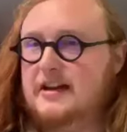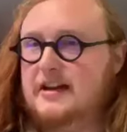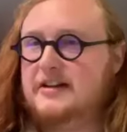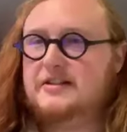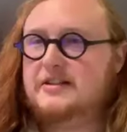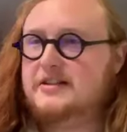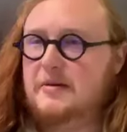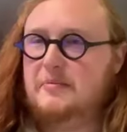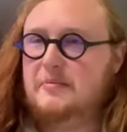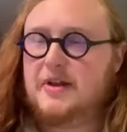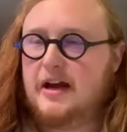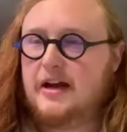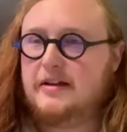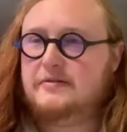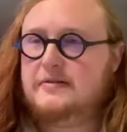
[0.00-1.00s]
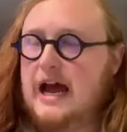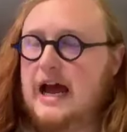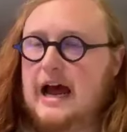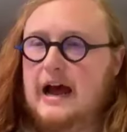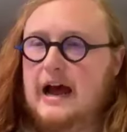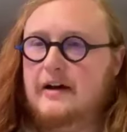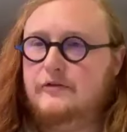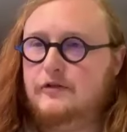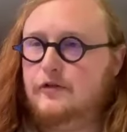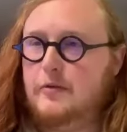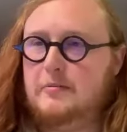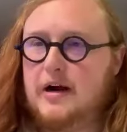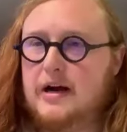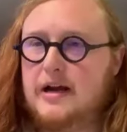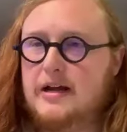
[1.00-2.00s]
that's actually something I have
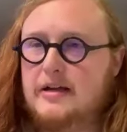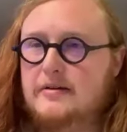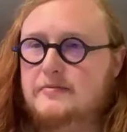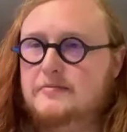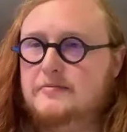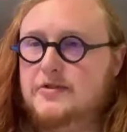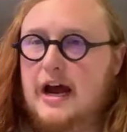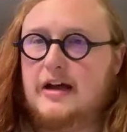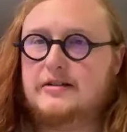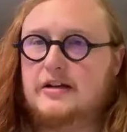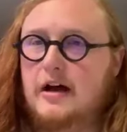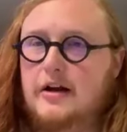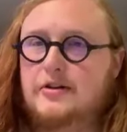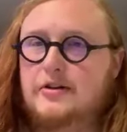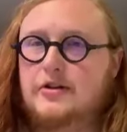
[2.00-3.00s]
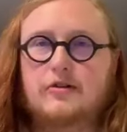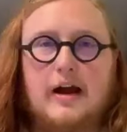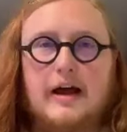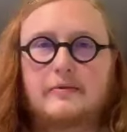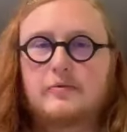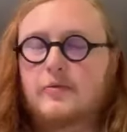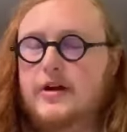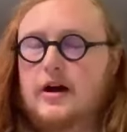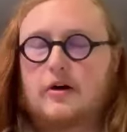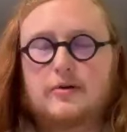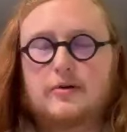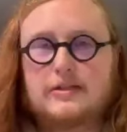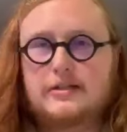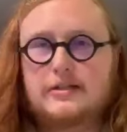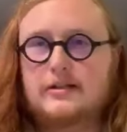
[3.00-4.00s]
from my jazz undergrad. We
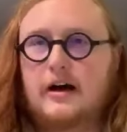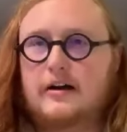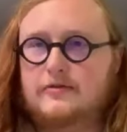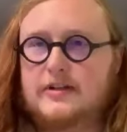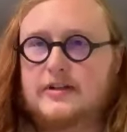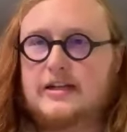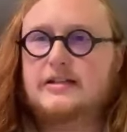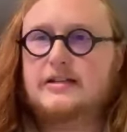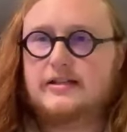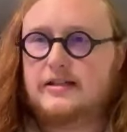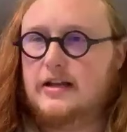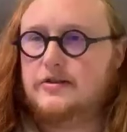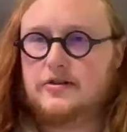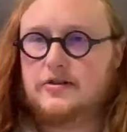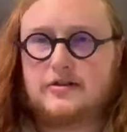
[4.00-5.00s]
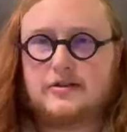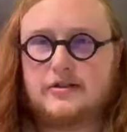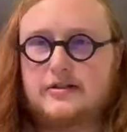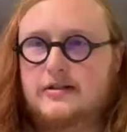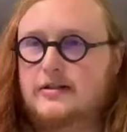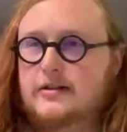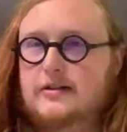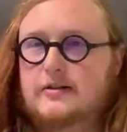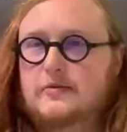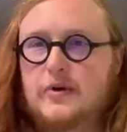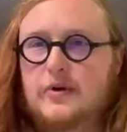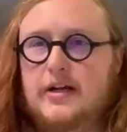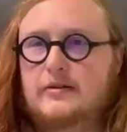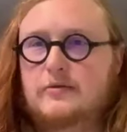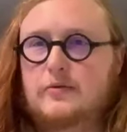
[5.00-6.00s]
always thought of key centers.
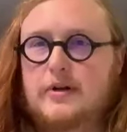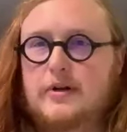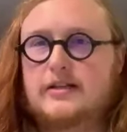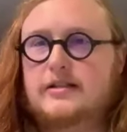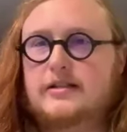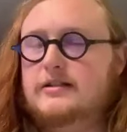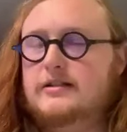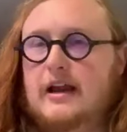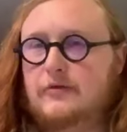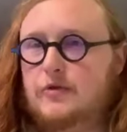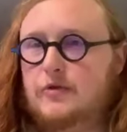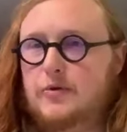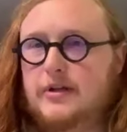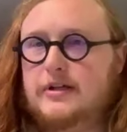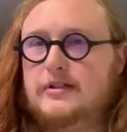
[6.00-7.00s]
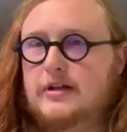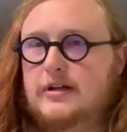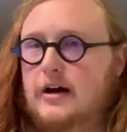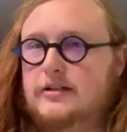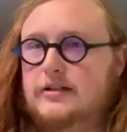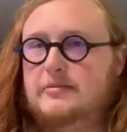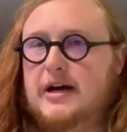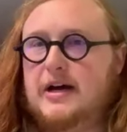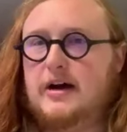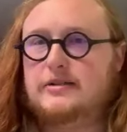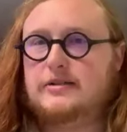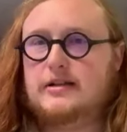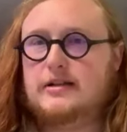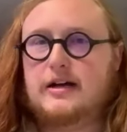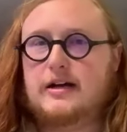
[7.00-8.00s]
We never really talked
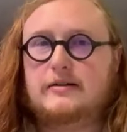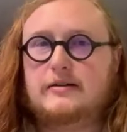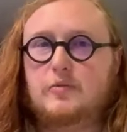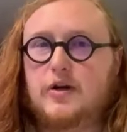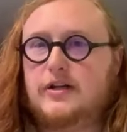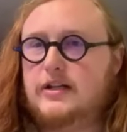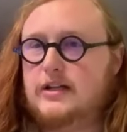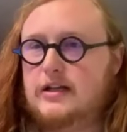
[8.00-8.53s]
about what